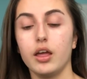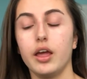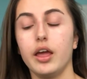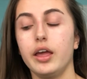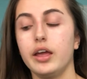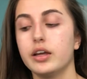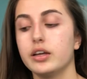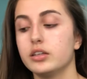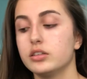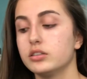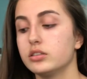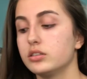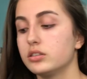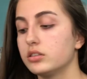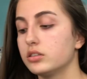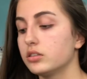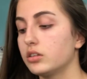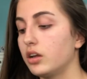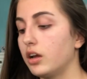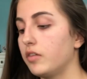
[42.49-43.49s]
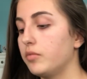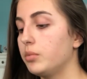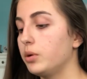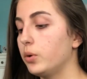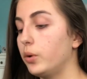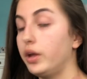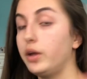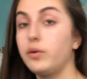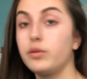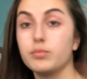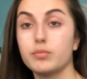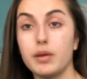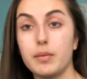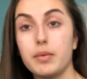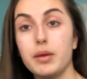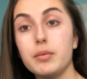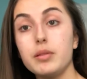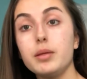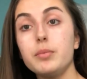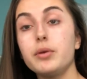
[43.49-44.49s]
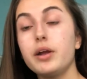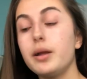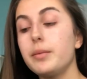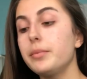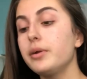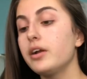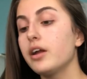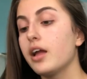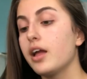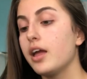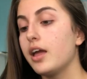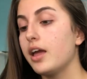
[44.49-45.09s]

and I've been going with my Maybelline primer,